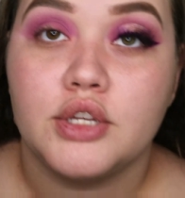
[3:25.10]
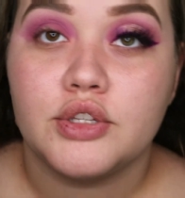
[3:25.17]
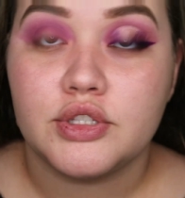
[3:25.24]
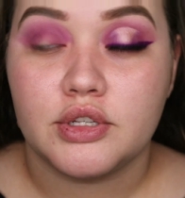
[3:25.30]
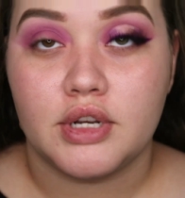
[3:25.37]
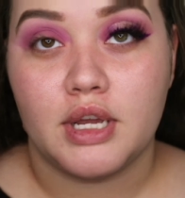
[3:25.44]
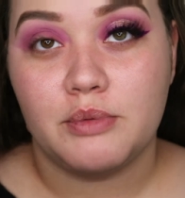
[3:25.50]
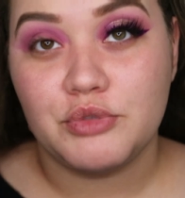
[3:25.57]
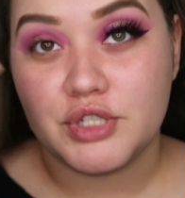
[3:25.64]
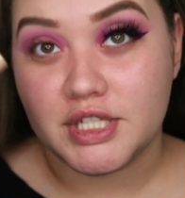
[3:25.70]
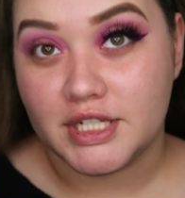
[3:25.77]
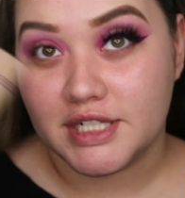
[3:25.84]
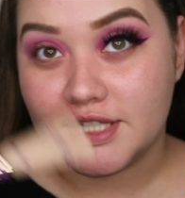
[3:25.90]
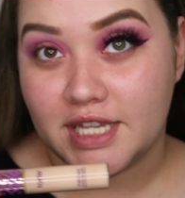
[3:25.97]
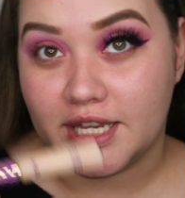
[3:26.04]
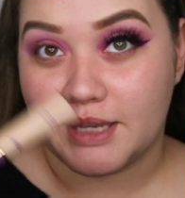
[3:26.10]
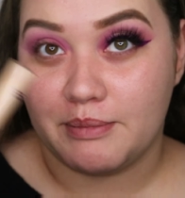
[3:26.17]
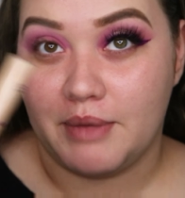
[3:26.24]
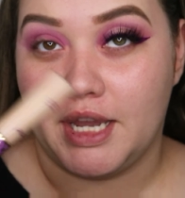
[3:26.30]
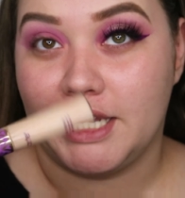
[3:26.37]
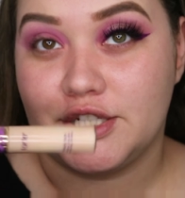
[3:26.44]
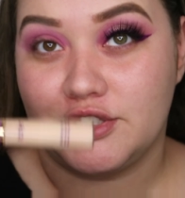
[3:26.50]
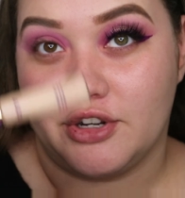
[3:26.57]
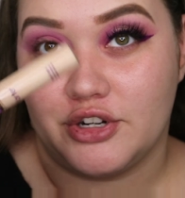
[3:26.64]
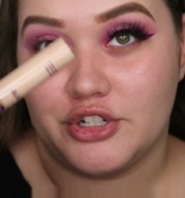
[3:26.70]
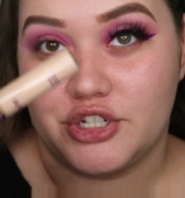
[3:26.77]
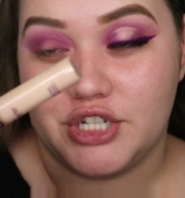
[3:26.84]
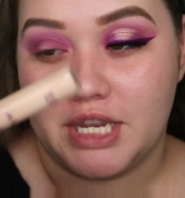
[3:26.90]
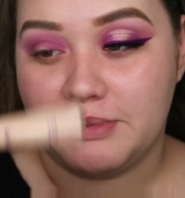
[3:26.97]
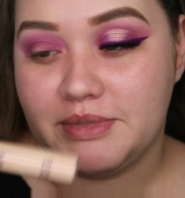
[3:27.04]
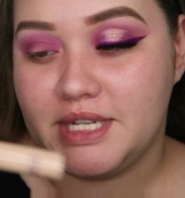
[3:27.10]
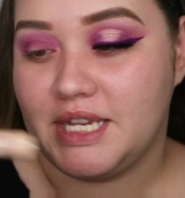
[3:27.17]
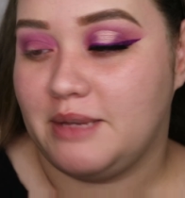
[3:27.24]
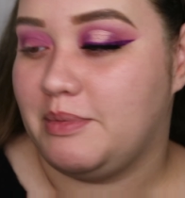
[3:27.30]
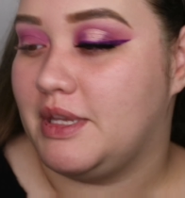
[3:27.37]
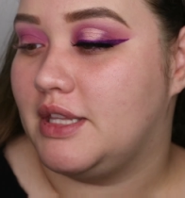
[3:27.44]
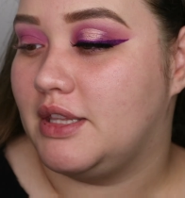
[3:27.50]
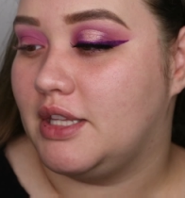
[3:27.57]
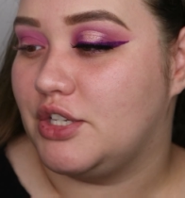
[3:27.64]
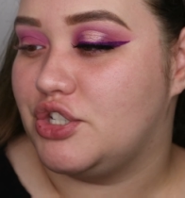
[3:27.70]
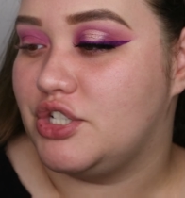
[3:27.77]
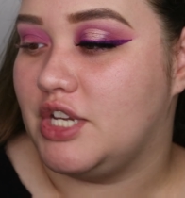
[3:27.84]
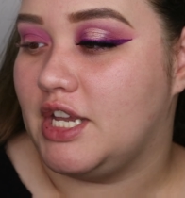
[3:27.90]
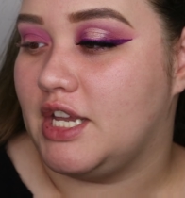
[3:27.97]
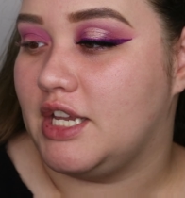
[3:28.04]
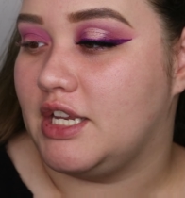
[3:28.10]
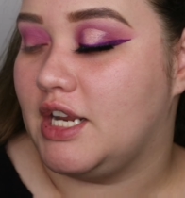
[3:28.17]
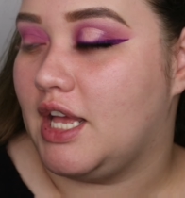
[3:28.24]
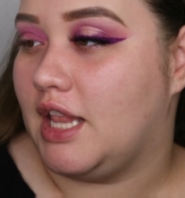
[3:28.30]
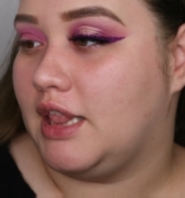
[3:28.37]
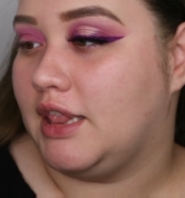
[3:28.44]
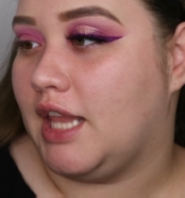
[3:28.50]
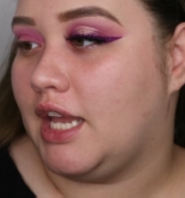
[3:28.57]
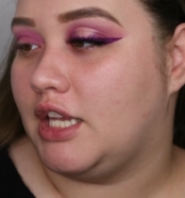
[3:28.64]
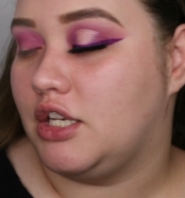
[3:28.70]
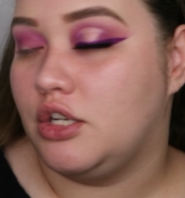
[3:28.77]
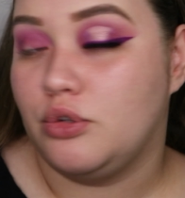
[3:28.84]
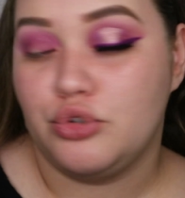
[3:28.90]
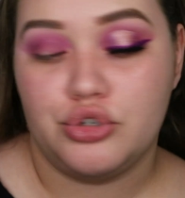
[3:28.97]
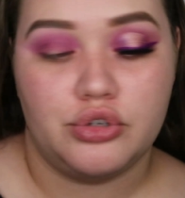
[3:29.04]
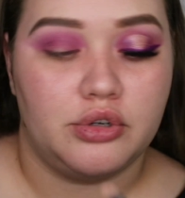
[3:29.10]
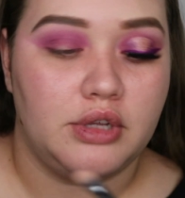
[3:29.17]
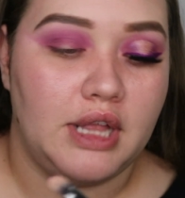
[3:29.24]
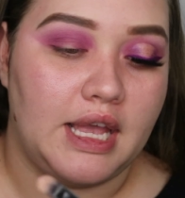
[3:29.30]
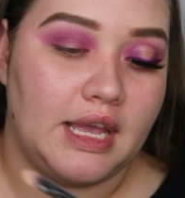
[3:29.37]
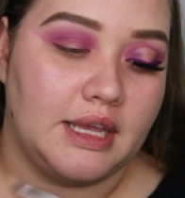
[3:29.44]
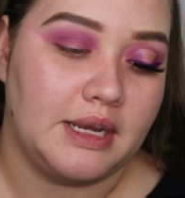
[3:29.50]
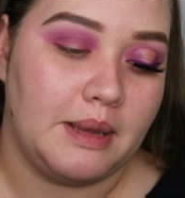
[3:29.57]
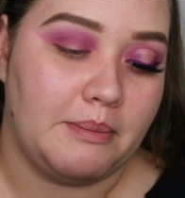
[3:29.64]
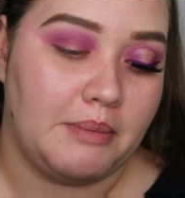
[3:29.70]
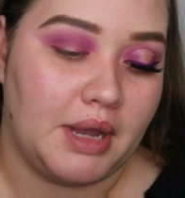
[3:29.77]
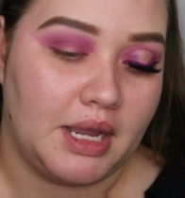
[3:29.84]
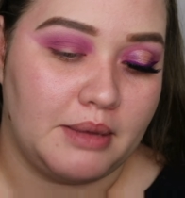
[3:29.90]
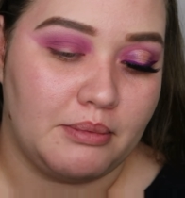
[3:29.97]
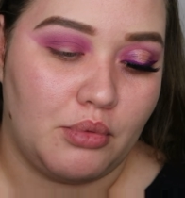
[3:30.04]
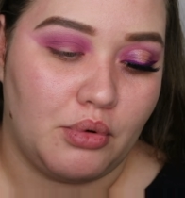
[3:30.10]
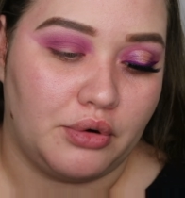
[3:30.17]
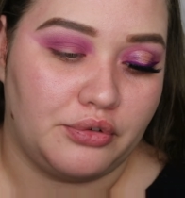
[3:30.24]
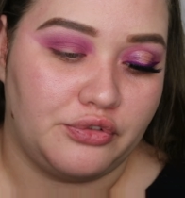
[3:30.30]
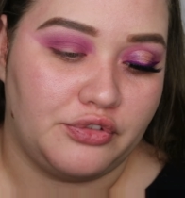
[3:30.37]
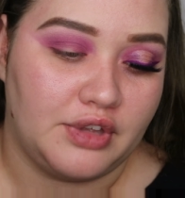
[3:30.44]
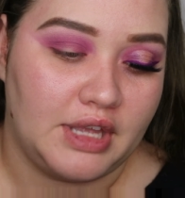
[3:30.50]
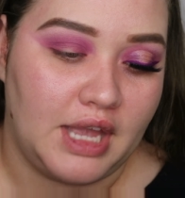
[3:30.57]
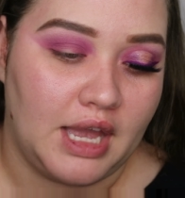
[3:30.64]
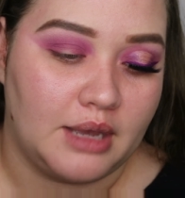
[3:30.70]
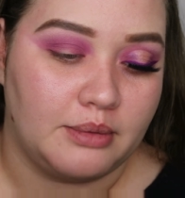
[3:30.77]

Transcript: So now I'm just going to take my Tarte Shape Tape in the shade Light Neutral and my Morphe